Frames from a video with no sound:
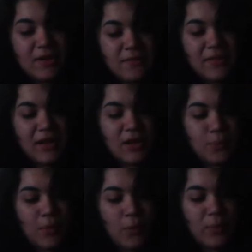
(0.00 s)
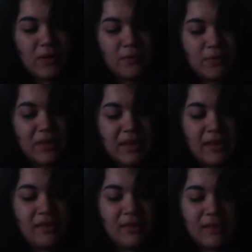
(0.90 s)
defeat an opponent for
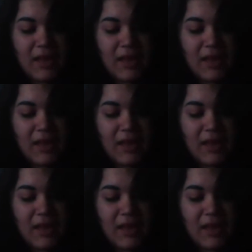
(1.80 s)
geeks and